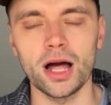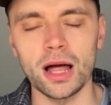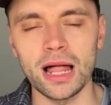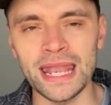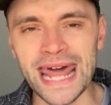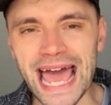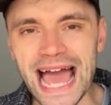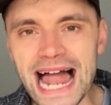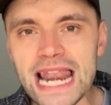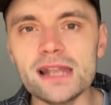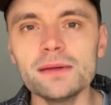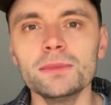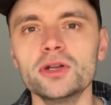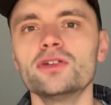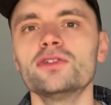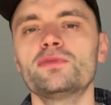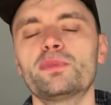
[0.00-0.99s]
an
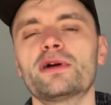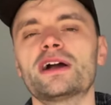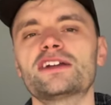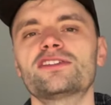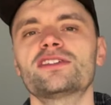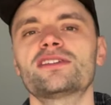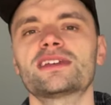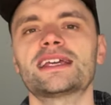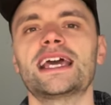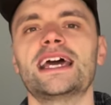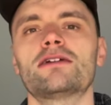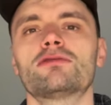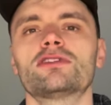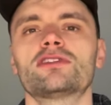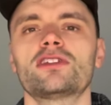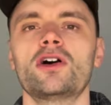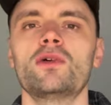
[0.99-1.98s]
element of pressure to get a
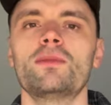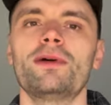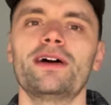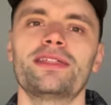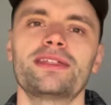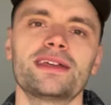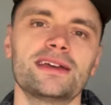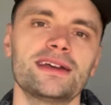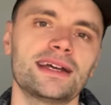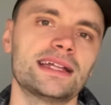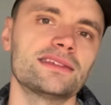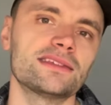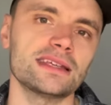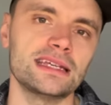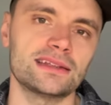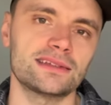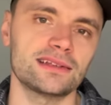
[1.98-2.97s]
result, but I think
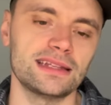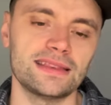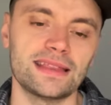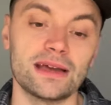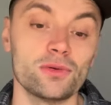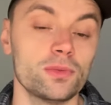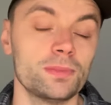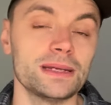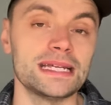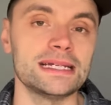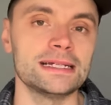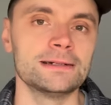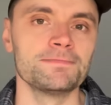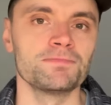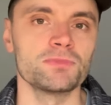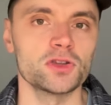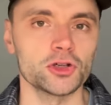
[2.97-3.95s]
against Italy they will be
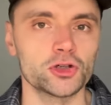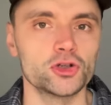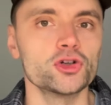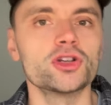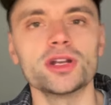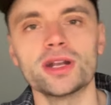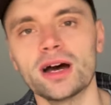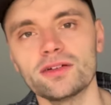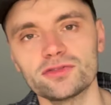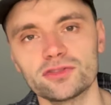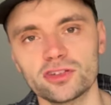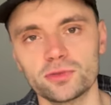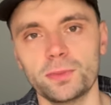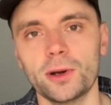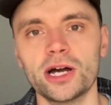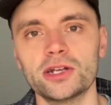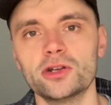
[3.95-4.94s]
good enough,
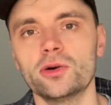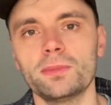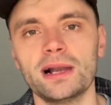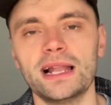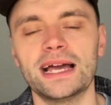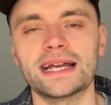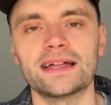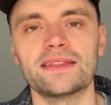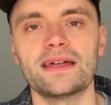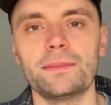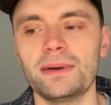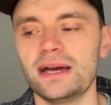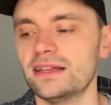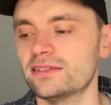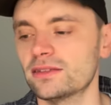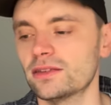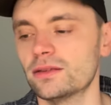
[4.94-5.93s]
despite not playing at their
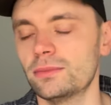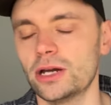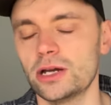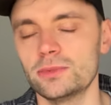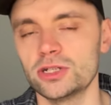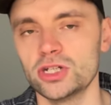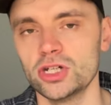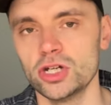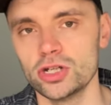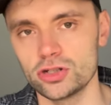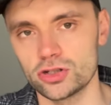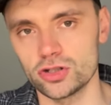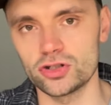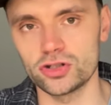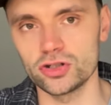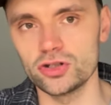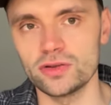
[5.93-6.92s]
best at the moment,
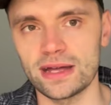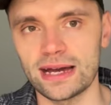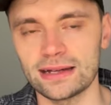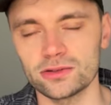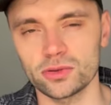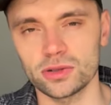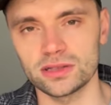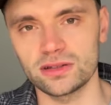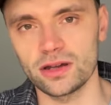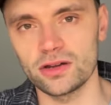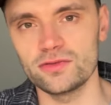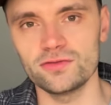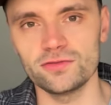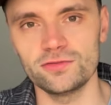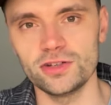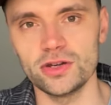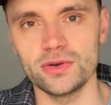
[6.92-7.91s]
to do that. So I
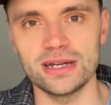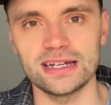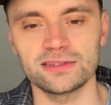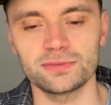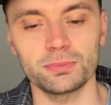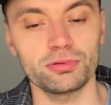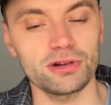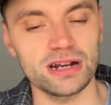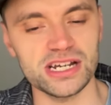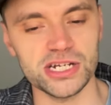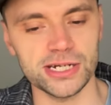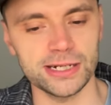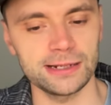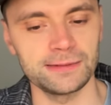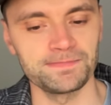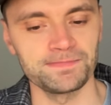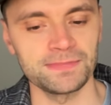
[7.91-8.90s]
don't view it as
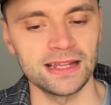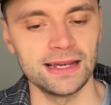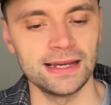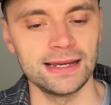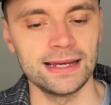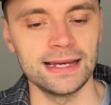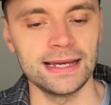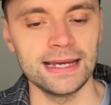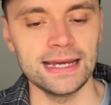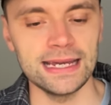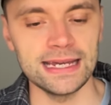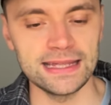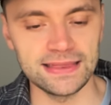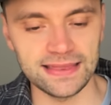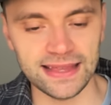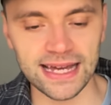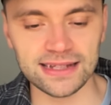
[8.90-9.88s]
pressure
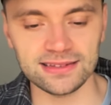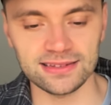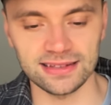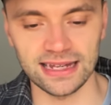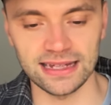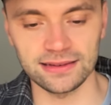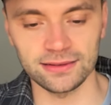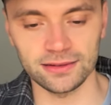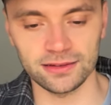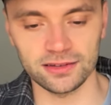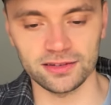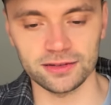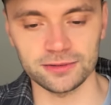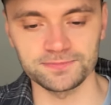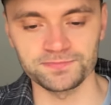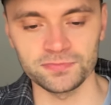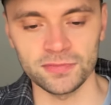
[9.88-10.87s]
in that
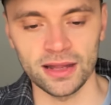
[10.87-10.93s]
sense.